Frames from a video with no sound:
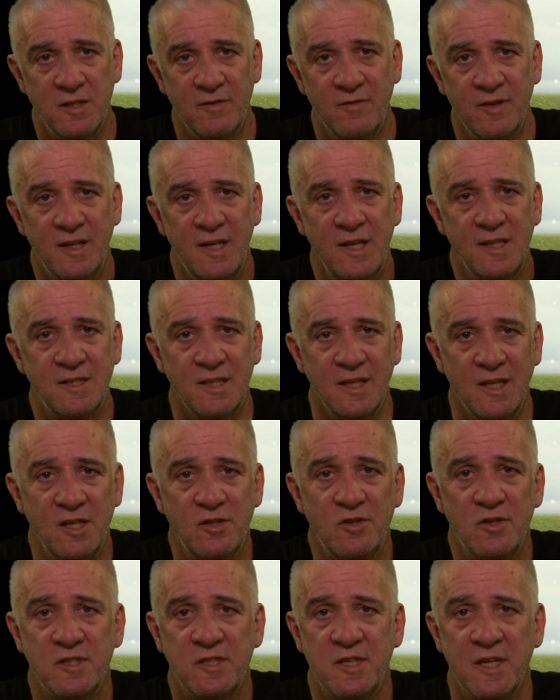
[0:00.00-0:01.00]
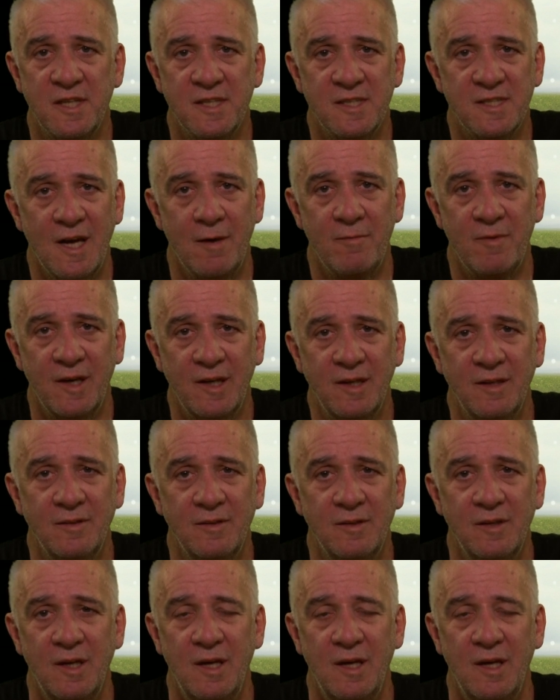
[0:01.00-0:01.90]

If a kid's interested in something,